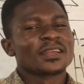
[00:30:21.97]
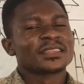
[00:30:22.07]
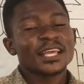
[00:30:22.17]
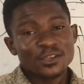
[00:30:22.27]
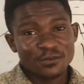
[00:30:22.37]

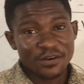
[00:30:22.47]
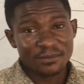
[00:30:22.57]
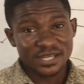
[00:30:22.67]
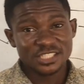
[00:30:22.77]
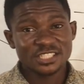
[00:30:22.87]
Thank you very
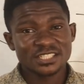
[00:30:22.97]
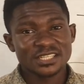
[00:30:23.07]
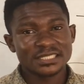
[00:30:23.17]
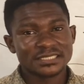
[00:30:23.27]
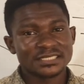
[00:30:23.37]
much,
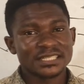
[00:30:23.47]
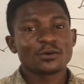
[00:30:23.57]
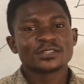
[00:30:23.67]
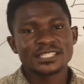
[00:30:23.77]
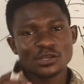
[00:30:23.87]
and I
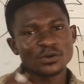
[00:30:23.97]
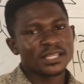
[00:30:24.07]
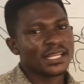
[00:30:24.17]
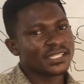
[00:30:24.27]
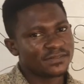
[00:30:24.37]
will see you in
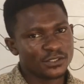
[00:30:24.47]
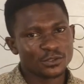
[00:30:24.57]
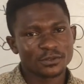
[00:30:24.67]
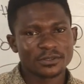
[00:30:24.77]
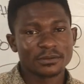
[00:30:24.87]
the next
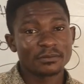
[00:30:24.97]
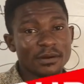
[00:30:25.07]
video.